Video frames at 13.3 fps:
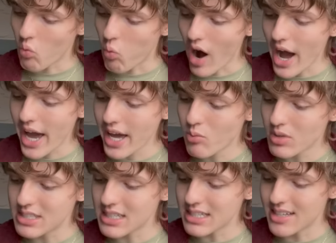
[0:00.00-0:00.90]
why
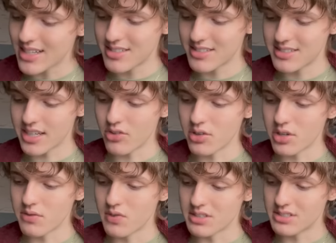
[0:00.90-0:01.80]
was it necessary
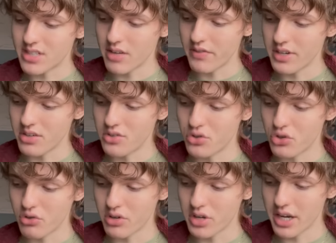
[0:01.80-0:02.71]
for Stephanie to
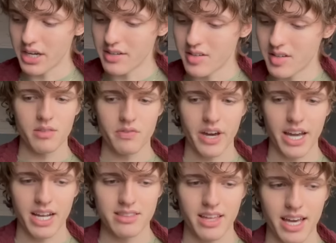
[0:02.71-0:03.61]
create the
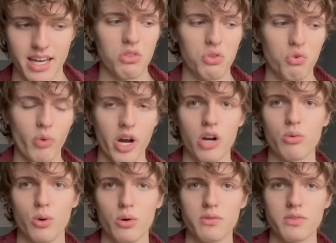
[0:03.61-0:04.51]
fact that the
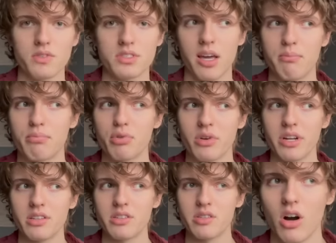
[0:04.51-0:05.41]
werewolves
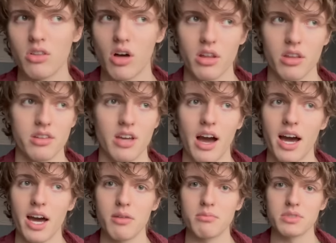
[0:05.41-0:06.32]
imprint a lot of the
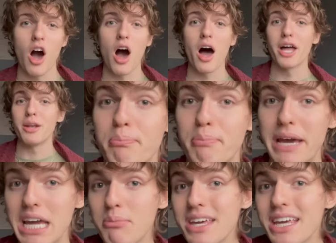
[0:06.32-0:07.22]
times on
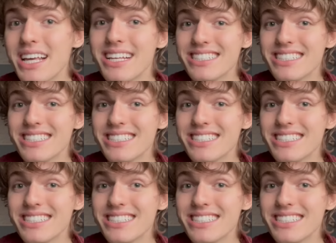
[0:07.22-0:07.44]
babies?